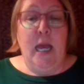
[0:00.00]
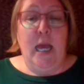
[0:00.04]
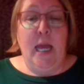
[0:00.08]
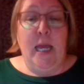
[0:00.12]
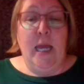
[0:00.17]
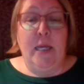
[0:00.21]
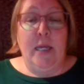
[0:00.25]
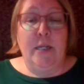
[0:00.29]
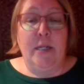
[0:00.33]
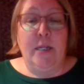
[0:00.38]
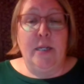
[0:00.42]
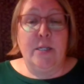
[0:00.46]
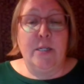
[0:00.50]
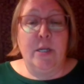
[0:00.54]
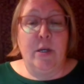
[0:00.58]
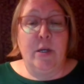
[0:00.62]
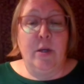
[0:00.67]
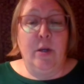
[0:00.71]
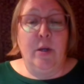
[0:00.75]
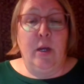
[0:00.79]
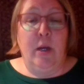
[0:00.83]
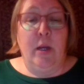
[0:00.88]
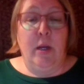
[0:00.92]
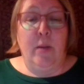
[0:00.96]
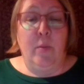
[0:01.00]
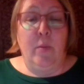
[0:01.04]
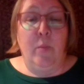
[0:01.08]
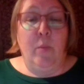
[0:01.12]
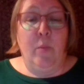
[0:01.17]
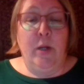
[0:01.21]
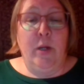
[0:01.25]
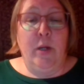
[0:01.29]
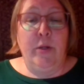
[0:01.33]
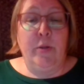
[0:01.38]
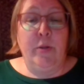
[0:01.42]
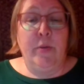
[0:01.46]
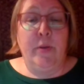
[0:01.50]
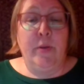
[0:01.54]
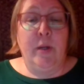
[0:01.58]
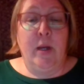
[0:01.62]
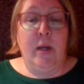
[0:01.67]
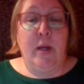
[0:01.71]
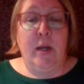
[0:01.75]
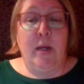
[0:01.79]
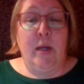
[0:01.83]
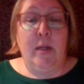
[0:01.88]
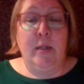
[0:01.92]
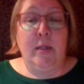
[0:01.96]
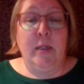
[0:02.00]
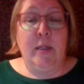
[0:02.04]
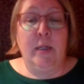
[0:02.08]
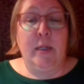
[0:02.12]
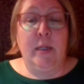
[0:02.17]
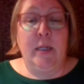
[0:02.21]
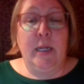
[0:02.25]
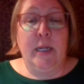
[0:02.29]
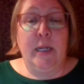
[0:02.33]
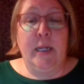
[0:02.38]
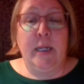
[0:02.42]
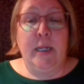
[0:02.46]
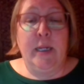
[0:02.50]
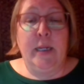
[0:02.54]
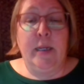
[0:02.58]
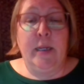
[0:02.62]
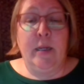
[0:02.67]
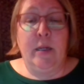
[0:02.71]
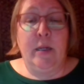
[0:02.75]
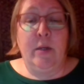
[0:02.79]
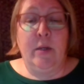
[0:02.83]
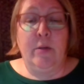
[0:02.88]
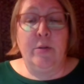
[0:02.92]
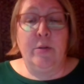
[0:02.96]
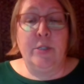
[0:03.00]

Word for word: and uh, Waadookodaading